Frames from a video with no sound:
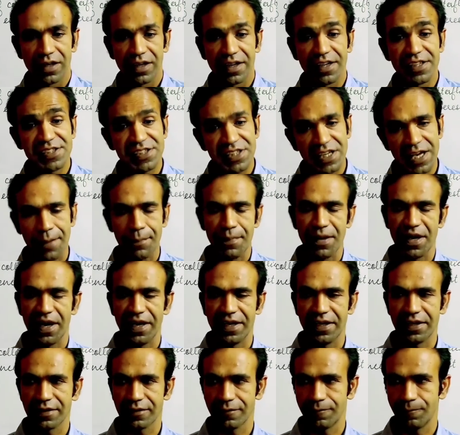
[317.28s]
Richard
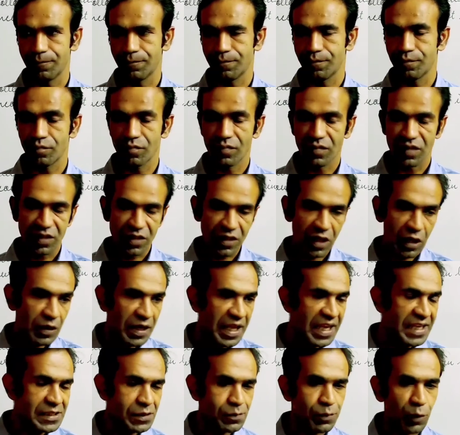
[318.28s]
Everett. Now
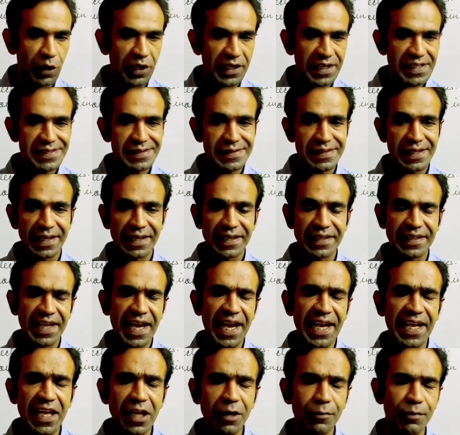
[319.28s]
next point is
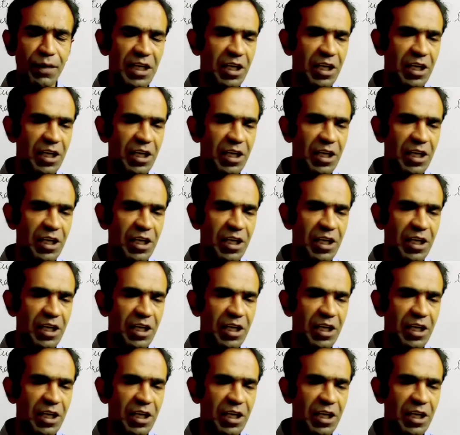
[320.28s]
tagging